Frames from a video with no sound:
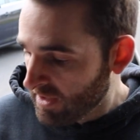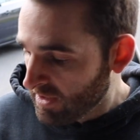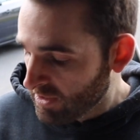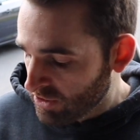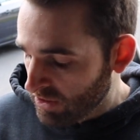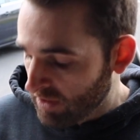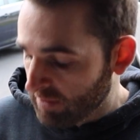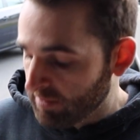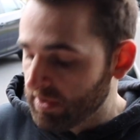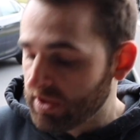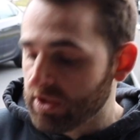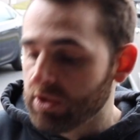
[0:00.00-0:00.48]

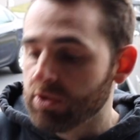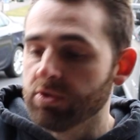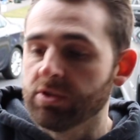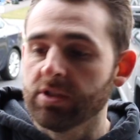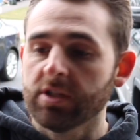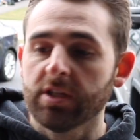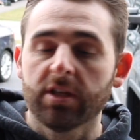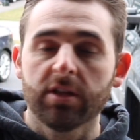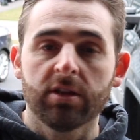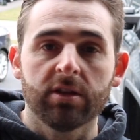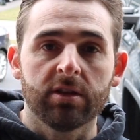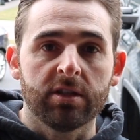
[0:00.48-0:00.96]
So I'm going to be
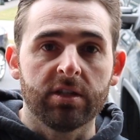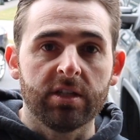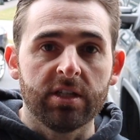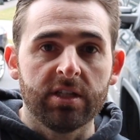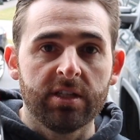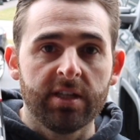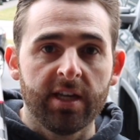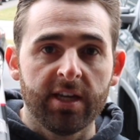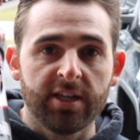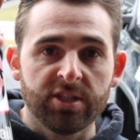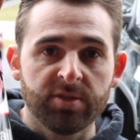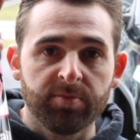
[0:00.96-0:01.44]
using the
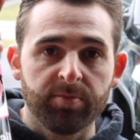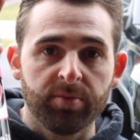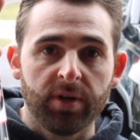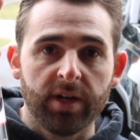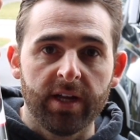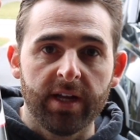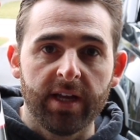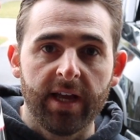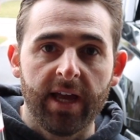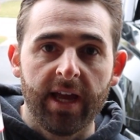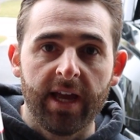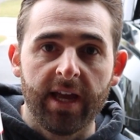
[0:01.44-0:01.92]
detail
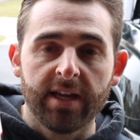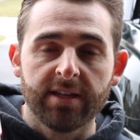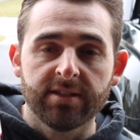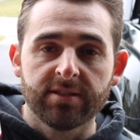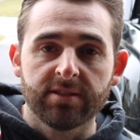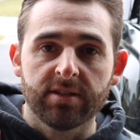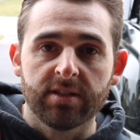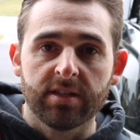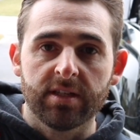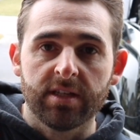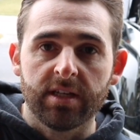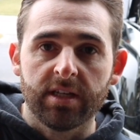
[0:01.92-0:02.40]
spray
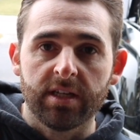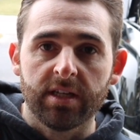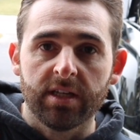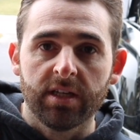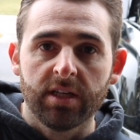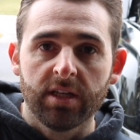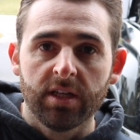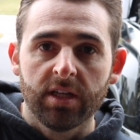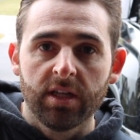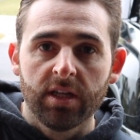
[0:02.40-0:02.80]
as the